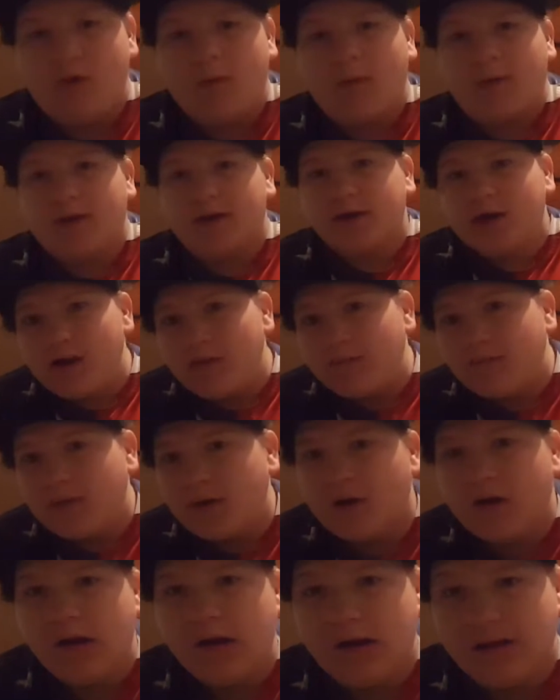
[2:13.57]
woke back up,
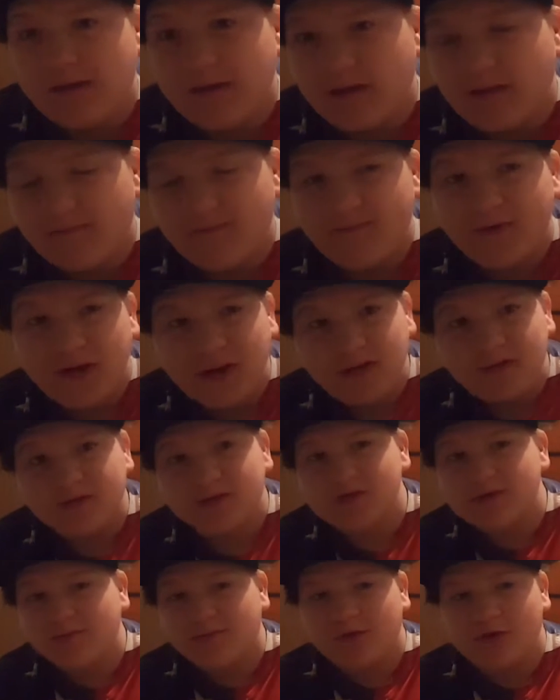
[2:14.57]
I did some
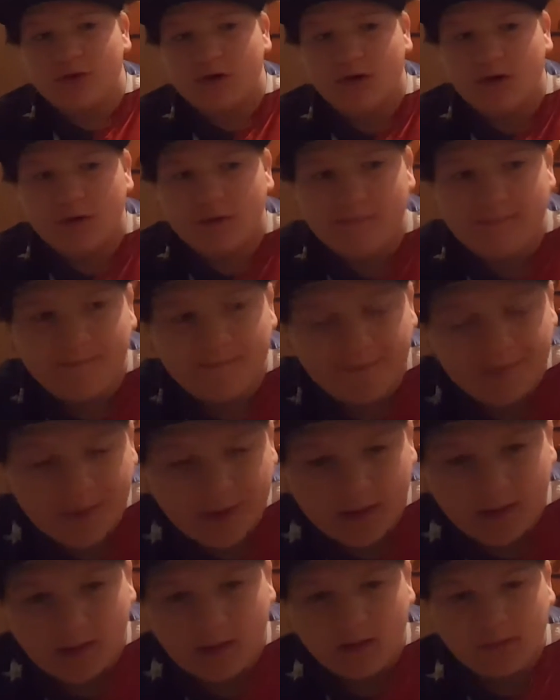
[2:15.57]
videos, uploaded them
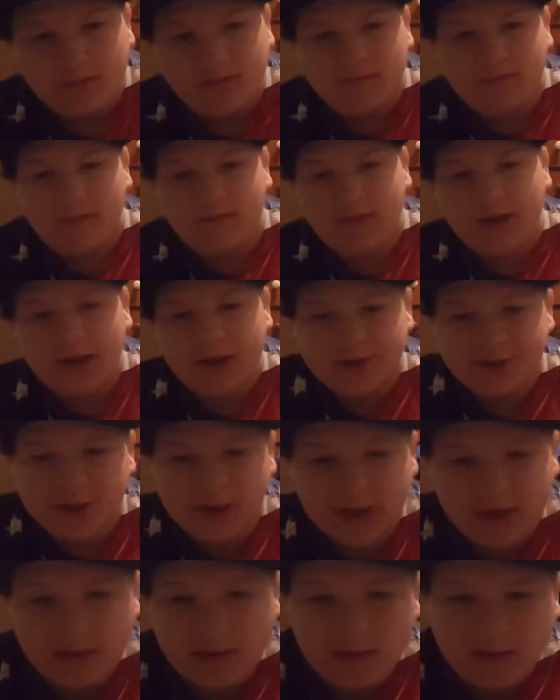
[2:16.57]
um, to my main
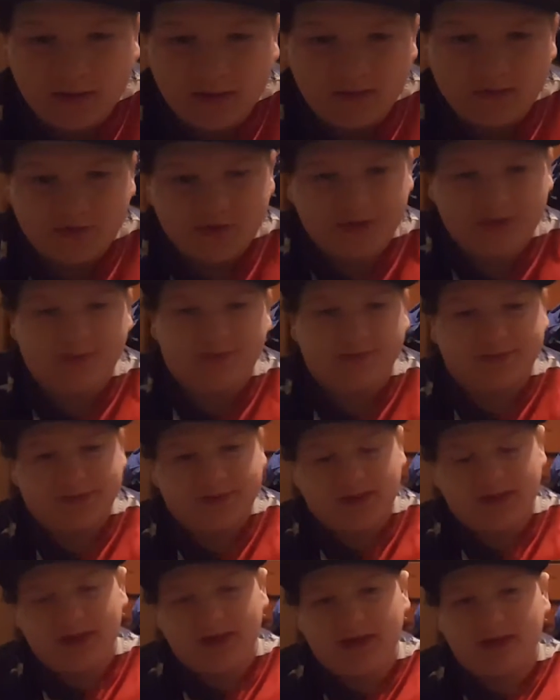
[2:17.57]
channel and other channels
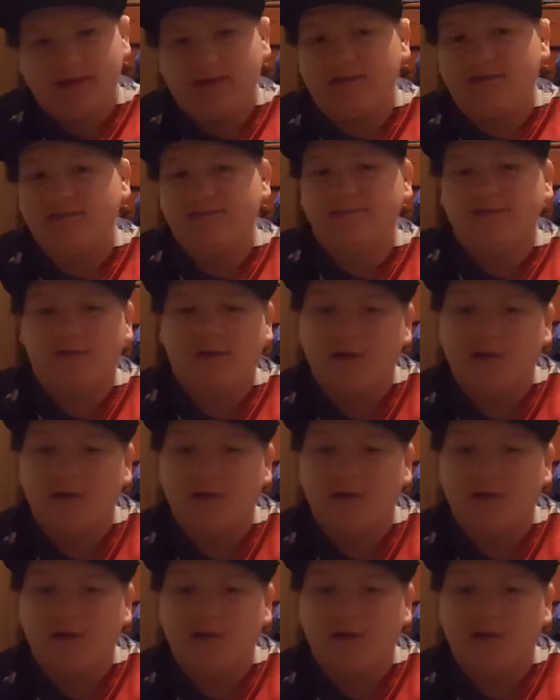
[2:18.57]
that I have